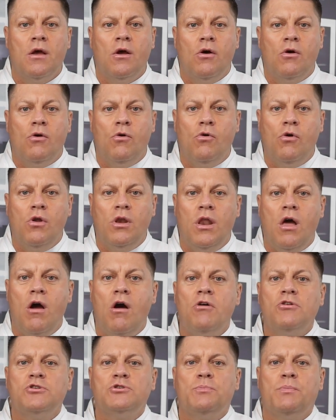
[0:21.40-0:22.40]
or
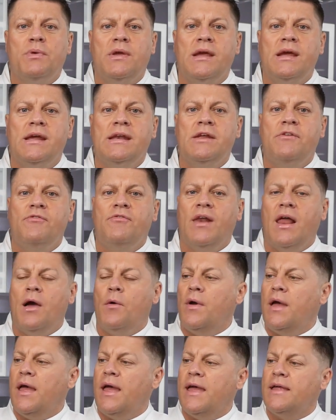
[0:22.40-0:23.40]
large peony
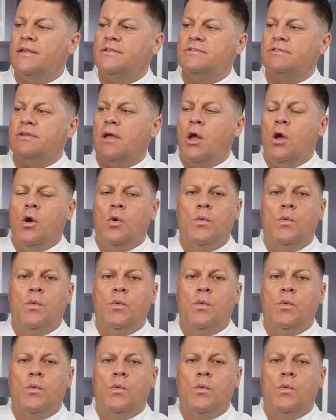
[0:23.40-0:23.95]
flower heads